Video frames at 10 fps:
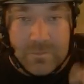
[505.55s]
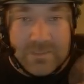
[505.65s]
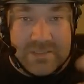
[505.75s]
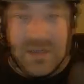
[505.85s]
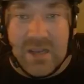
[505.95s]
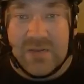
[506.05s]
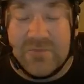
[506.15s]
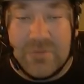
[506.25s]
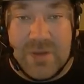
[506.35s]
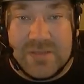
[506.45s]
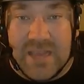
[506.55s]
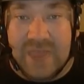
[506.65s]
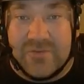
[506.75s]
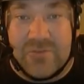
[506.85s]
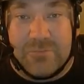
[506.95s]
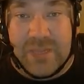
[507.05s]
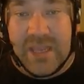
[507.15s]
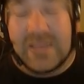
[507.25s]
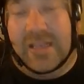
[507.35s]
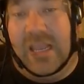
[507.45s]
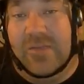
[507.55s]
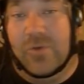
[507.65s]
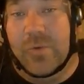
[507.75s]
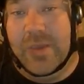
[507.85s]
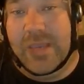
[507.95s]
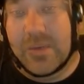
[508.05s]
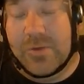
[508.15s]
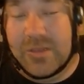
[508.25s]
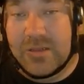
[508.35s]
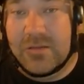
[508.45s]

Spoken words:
Let's talk in a few months after you played like every weekend with it.